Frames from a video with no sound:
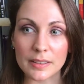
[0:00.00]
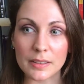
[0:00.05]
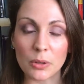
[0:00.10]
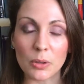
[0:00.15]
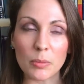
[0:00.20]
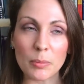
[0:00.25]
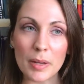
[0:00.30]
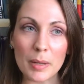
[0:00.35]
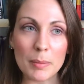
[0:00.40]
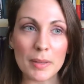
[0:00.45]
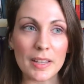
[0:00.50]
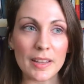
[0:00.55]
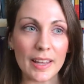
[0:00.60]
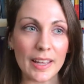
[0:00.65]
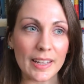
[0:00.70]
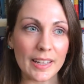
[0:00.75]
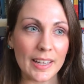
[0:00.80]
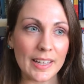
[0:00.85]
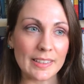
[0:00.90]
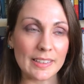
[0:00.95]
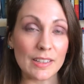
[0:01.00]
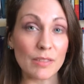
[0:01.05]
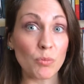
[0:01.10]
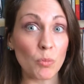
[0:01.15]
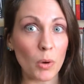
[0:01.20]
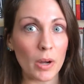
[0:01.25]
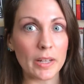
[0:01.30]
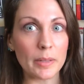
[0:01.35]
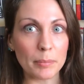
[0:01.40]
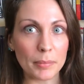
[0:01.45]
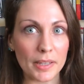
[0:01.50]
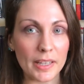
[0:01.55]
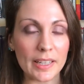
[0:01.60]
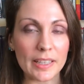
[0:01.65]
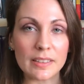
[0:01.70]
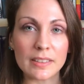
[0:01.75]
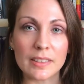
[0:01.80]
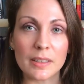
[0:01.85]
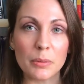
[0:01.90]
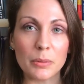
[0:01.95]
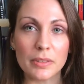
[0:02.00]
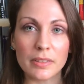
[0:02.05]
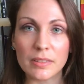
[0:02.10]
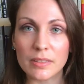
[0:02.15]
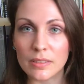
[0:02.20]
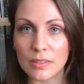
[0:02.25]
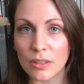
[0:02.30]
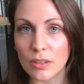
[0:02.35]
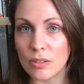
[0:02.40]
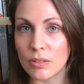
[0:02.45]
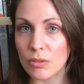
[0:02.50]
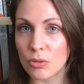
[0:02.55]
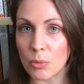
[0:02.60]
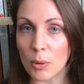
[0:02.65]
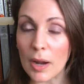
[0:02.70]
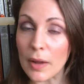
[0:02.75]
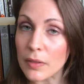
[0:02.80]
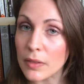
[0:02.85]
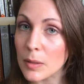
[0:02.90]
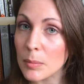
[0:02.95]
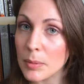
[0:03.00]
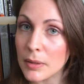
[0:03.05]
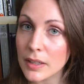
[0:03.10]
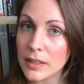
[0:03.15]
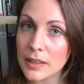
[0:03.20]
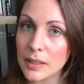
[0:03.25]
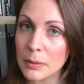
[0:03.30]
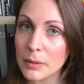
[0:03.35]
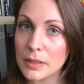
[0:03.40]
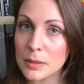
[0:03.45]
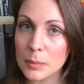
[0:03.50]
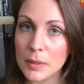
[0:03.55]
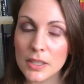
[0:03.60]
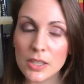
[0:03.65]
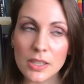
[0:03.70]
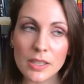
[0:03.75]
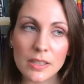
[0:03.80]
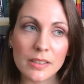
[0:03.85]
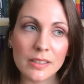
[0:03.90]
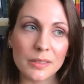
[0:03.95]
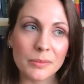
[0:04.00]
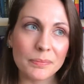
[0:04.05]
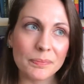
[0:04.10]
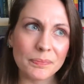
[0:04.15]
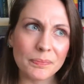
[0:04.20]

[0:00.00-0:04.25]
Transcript: or maybe like instead of one place it was throughout the book there were speeches.